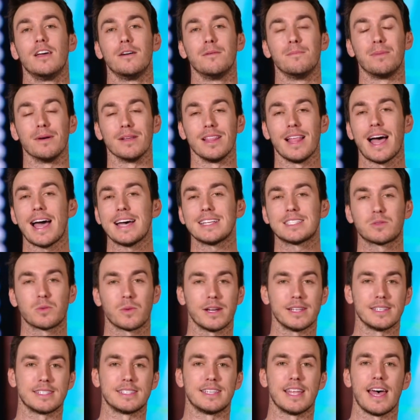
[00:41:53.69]
But last
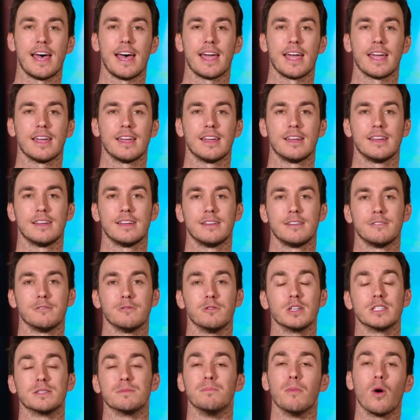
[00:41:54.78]
Wednesday
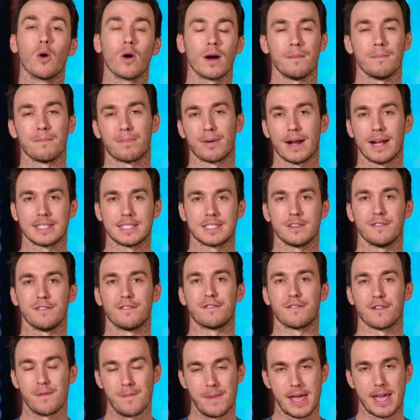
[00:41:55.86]
was more impressive
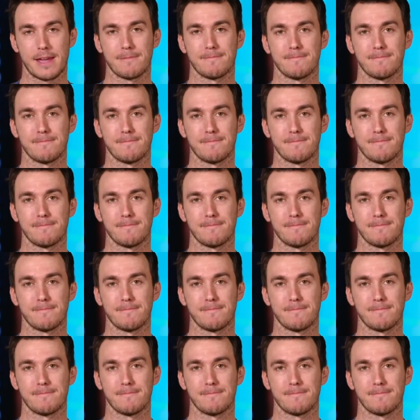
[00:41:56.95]
for me.